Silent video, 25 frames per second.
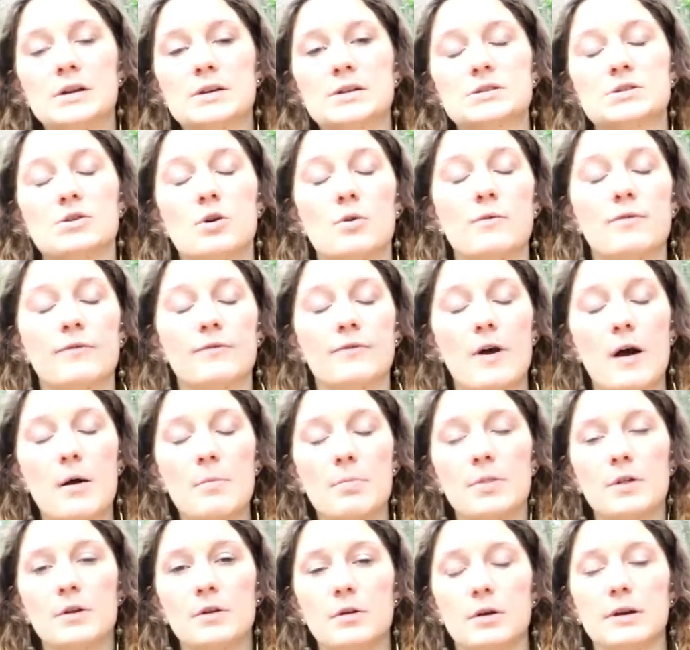So
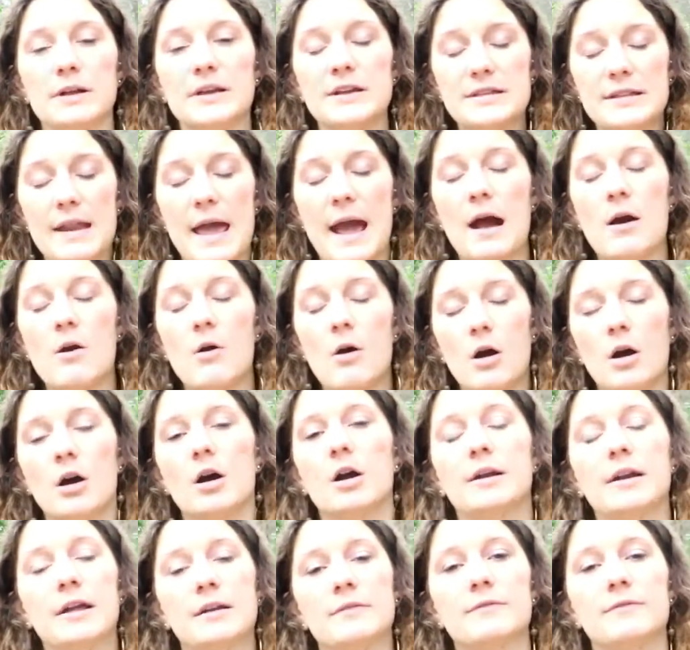from now
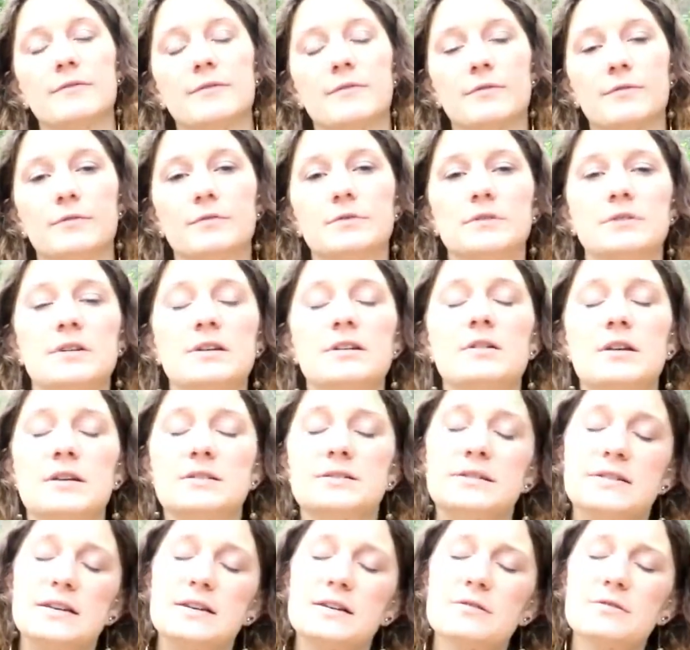on
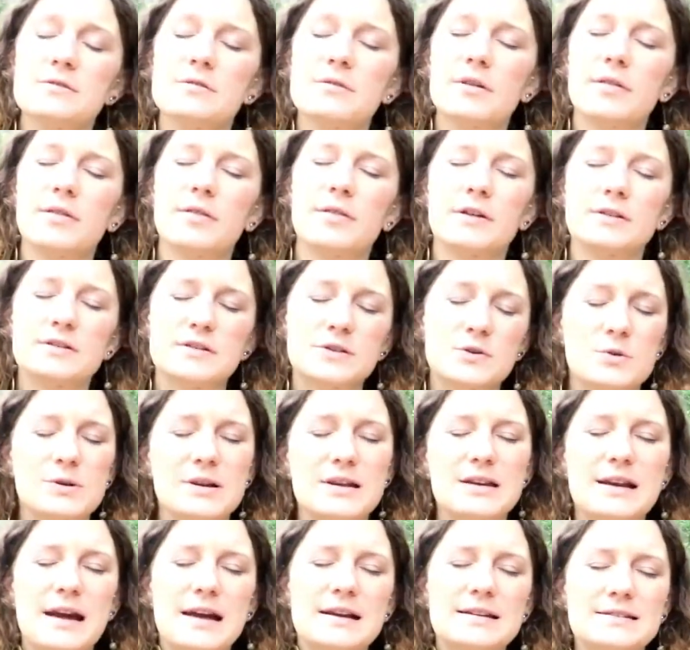until the
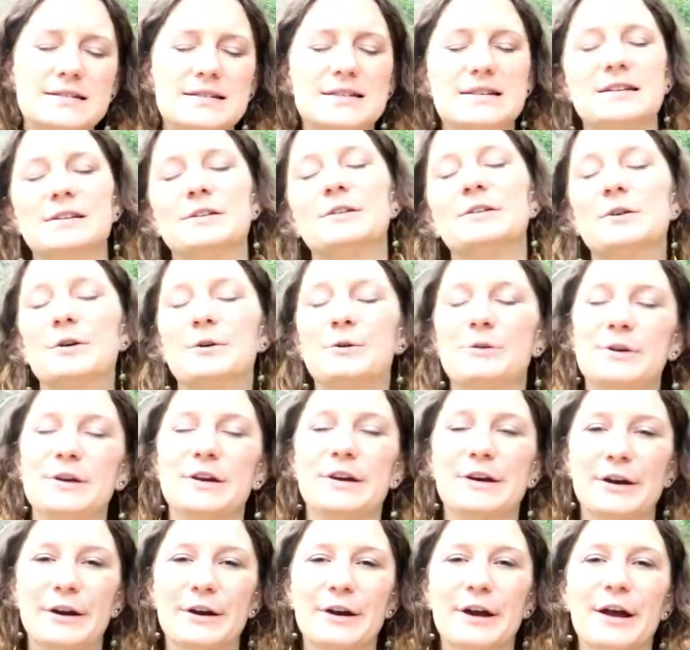2019 new
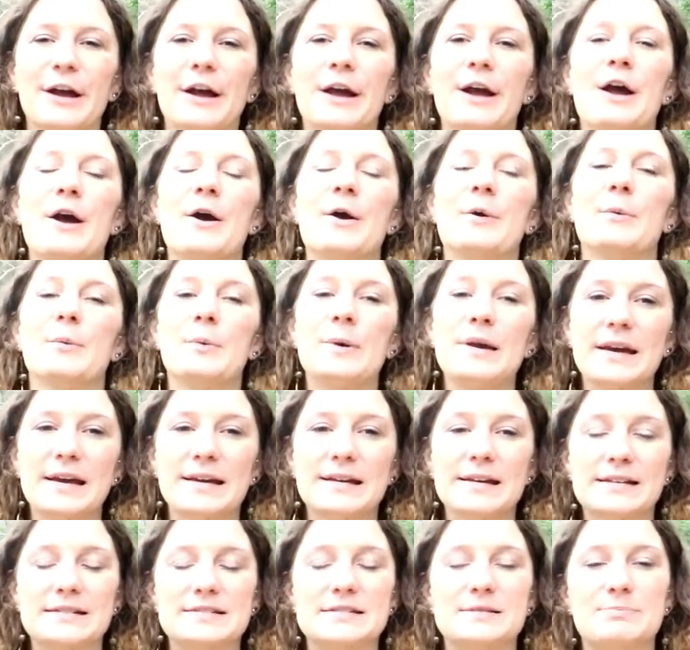year, we
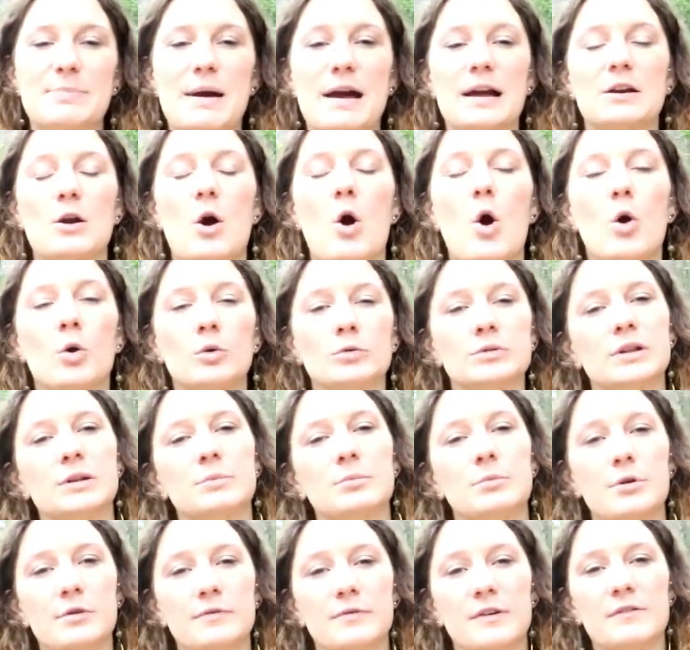can expect only
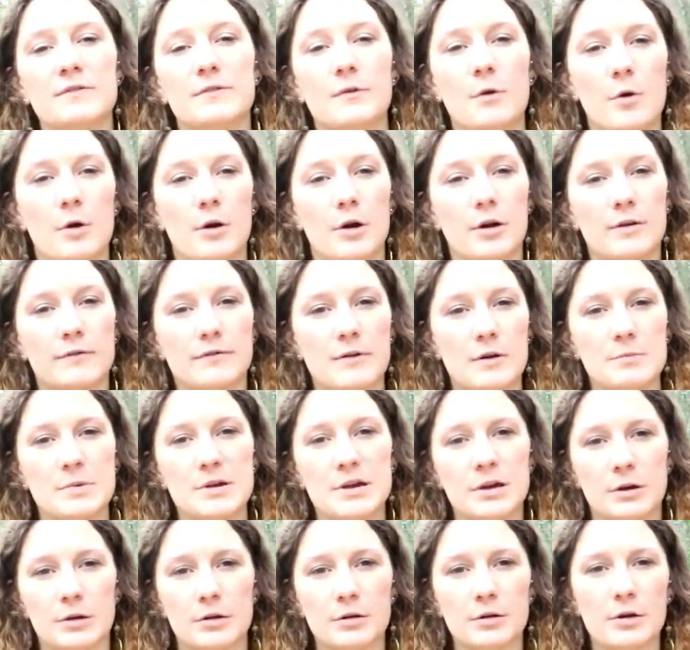moving forward from
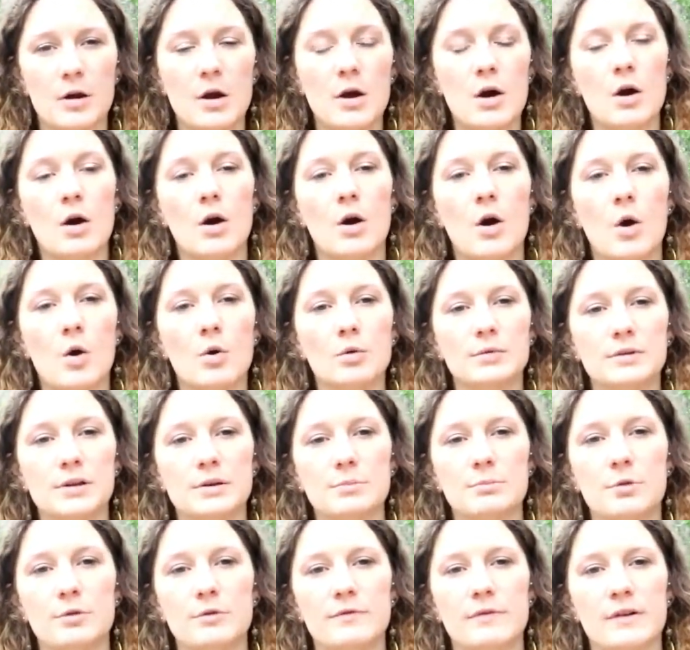here,
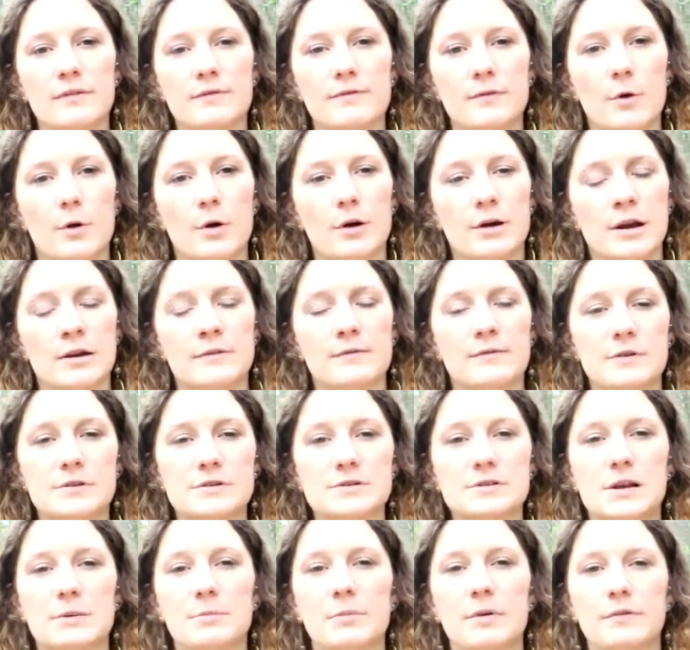only moving forward. And
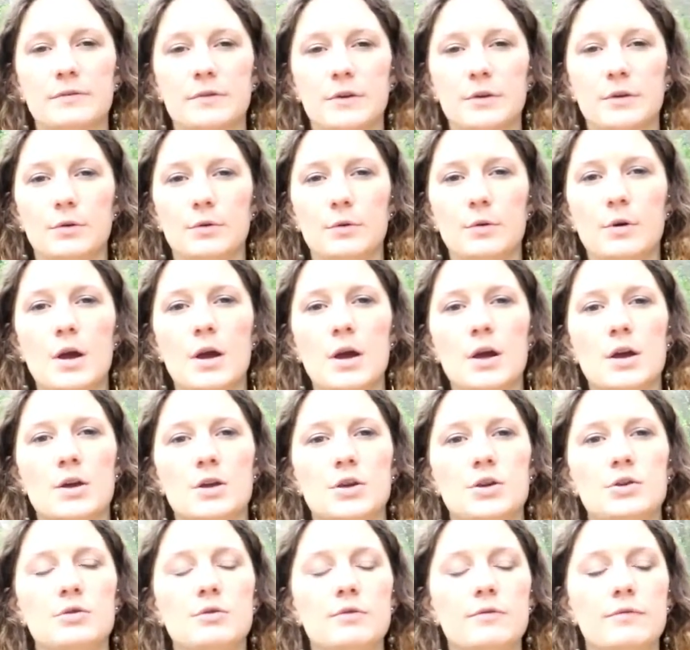for some of you,
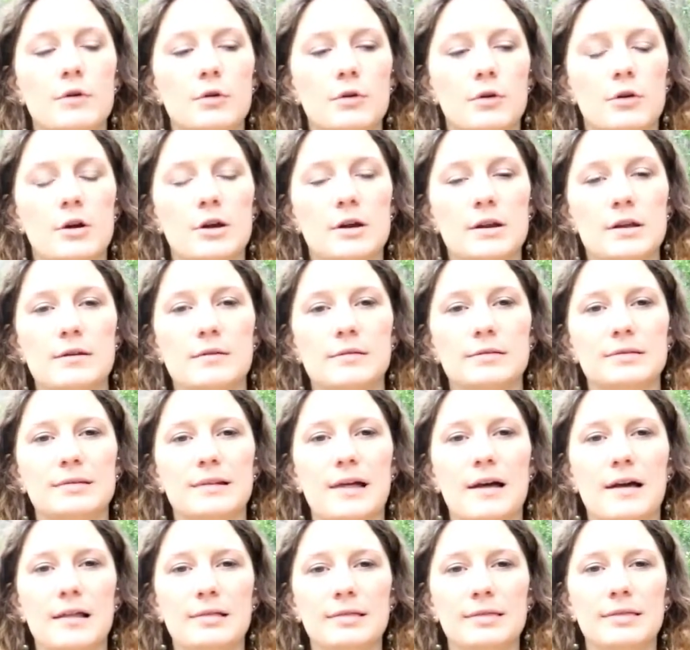you've already
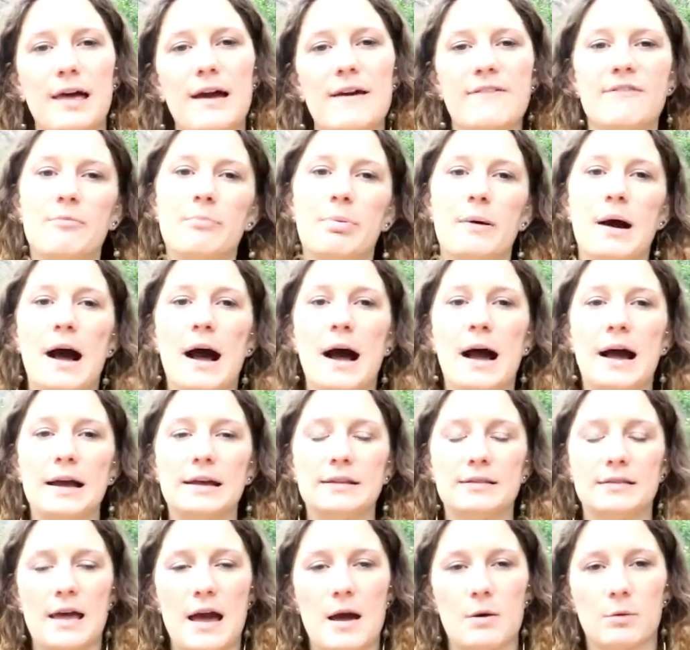left
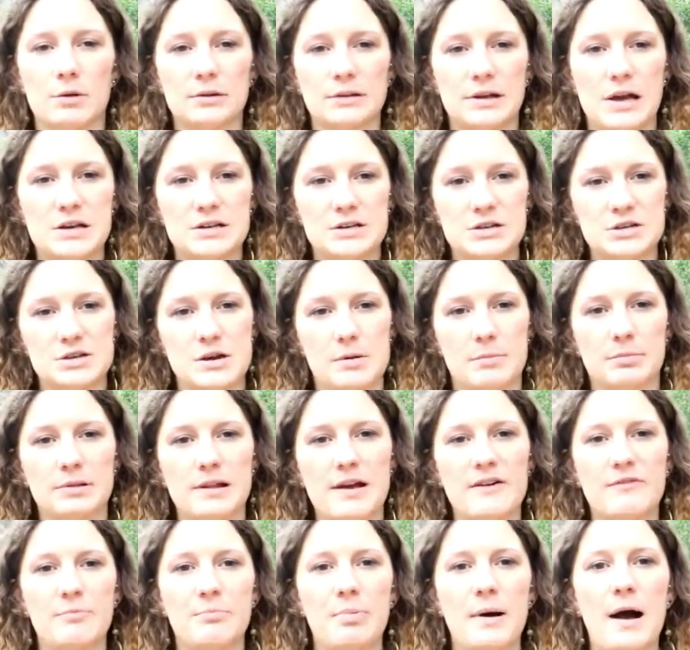behind that relationship,
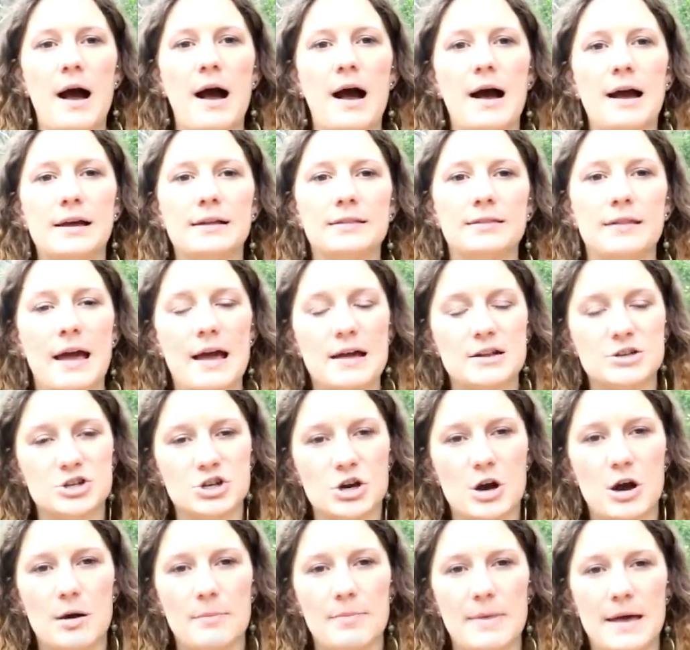left behind that
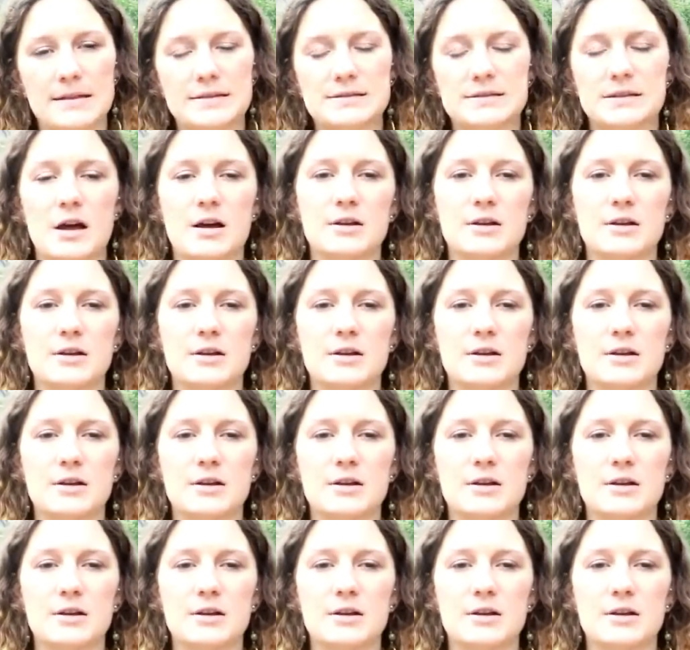job that's